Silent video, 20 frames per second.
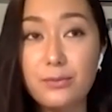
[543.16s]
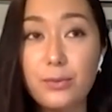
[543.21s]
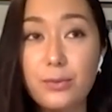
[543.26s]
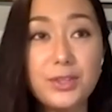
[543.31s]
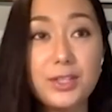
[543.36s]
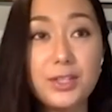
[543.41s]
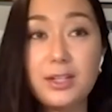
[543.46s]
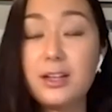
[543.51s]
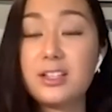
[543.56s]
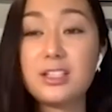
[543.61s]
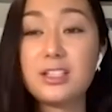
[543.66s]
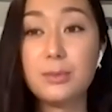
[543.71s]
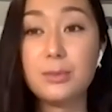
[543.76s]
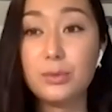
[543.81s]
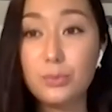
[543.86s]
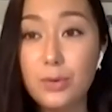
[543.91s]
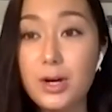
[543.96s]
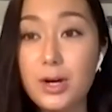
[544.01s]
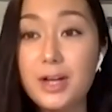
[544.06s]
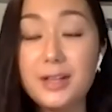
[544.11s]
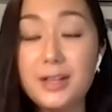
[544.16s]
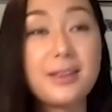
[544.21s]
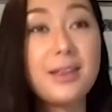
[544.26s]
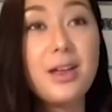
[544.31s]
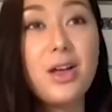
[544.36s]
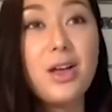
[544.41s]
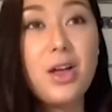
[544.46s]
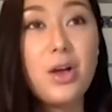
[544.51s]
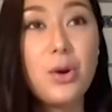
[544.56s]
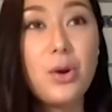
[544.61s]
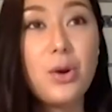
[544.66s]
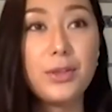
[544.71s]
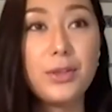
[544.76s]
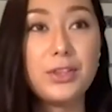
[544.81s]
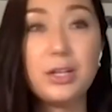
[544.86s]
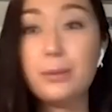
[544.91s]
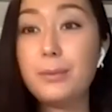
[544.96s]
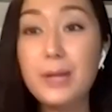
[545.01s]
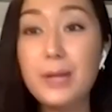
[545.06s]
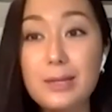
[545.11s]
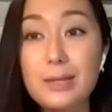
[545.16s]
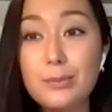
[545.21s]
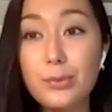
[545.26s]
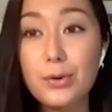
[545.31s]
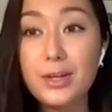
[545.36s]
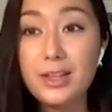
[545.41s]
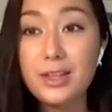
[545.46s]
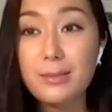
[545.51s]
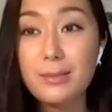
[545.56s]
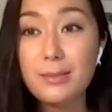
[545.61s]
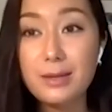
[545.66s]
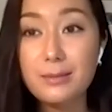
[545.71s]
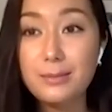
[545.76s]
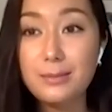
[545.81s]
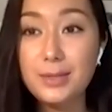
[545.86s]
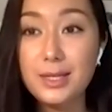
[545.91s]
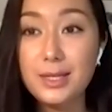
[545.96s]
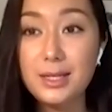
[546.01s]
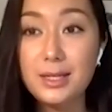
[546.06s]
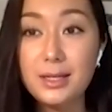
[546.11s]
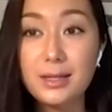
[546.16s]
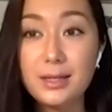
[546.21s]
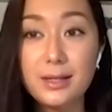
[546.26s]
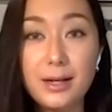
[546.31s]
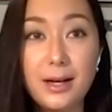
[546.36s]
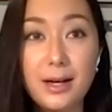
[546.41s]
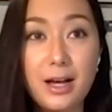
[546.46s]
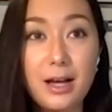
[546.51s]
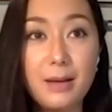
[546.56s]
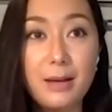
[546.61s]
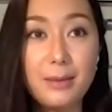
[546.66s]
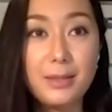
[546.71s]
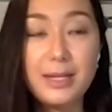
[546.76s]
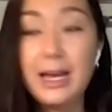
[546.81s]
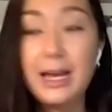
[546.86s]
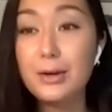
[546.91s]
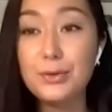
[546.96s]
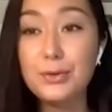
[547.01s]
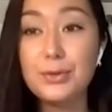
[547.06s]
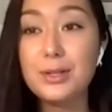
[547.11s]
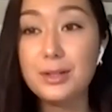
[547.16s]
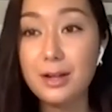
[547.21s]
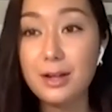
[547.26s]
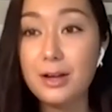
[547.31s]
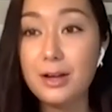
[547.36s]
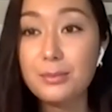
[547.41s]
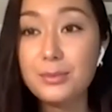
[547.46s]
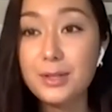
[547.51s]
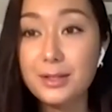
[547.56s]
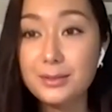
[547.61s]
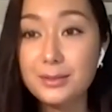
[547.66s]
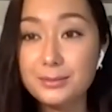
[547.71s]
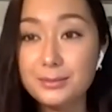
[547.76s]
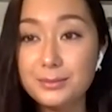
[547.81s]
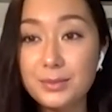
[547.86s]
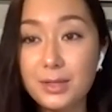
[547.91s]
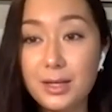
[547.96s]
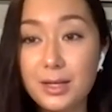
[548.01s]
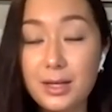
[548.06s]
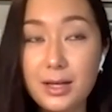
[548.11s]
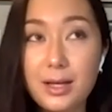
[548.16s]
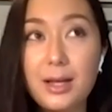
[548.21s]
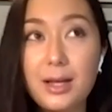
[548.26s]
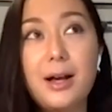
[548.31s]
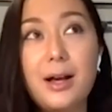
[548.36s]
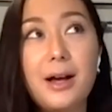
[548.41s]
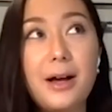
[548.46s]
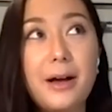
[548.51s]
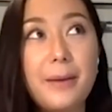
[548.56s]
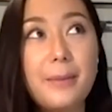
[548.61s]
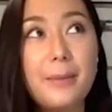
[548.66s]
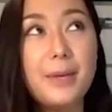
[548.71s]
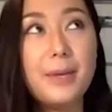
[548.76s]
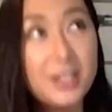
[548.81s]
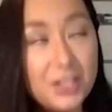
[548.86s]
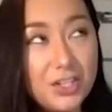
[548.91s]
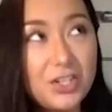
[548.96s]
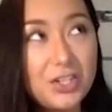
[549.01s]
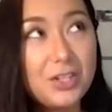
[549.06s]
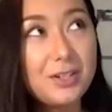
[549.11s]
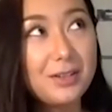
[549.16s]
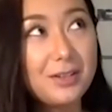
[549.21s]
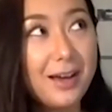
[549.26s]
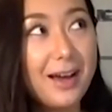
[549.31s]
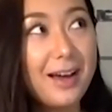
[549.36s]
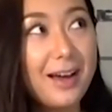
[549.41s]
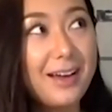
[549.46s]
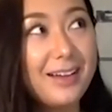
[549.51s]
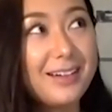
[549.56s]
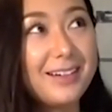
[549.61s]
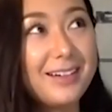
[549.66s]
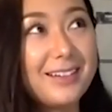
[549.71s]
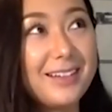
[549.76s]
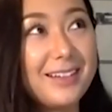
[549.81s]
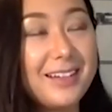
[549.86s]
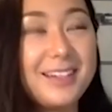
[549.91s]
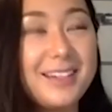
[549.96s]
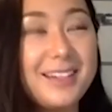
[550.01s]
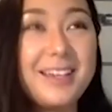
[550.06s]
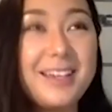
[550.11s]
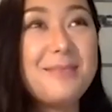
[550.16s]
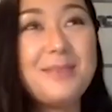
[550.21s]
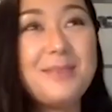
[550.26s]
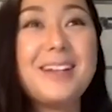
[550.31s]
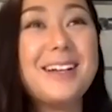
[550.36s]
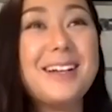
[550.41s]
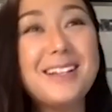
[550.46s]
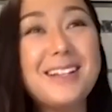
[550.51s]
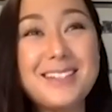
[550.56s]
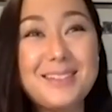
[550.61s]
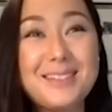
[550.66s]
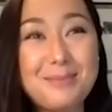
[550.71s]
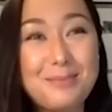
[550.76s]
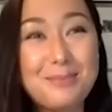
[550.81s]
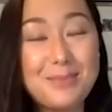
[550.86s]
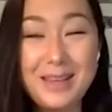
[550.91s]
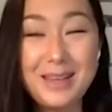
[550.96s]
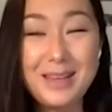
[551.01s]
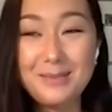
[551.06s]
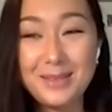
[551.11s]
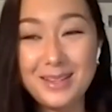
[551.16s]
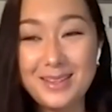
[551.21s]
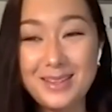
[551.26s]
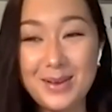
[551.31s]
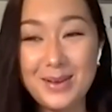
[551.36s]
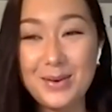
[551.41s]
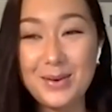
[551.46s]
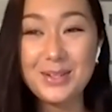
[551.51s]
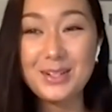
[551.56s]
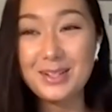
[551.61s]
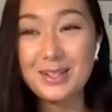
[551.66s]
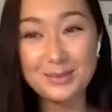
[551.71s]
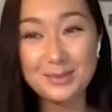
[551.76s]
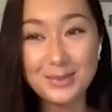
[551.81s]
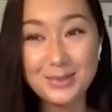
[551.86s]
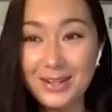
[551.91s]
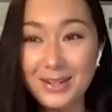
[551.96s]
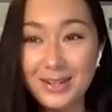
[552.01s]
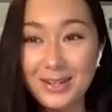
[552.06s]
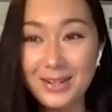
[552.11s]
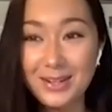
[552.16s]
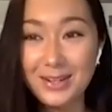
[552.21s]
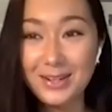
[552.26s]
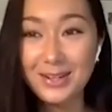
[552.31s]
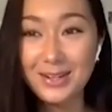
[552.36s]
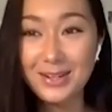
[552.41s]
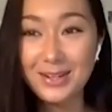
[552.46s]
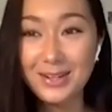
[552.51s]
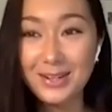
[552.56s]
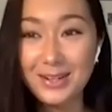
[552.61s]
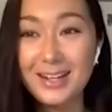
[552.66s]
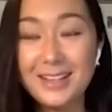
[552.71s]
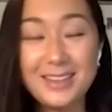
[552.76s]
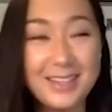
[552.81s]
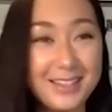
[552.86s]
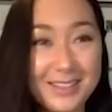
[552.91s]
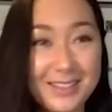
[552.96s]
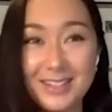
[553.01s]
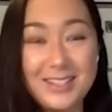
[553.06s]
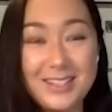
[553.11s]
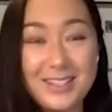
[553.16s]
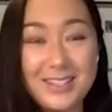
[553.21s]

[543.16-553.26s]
of what the customer wants, what their pain points might be, and how you can help them. Yeah. In addition to that, again, because PM is so interdisciplinary, I think there's